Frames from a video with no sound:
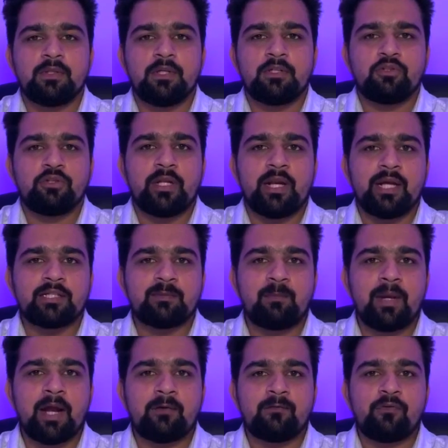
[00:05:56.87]
So the next
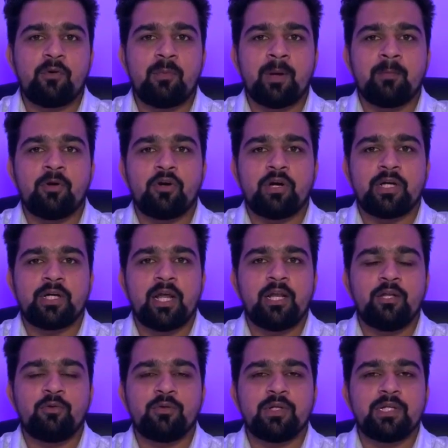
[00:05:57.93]
platform I'm gonna tell
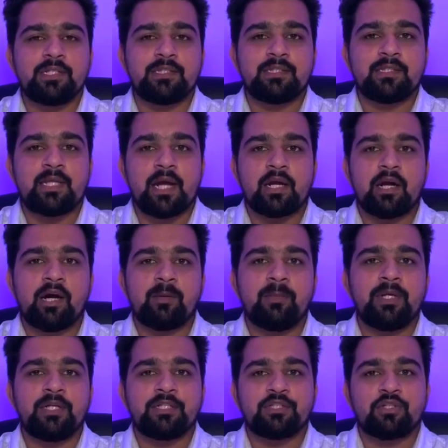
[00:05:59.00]
you is
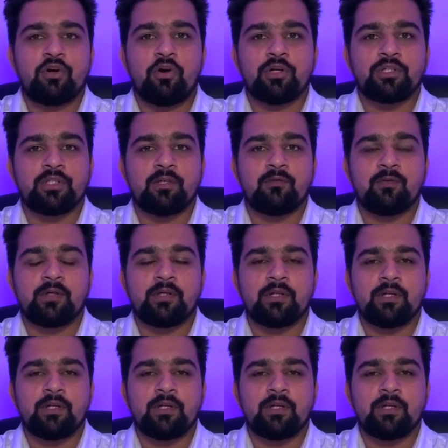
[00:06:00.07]
SecArmy Discord server.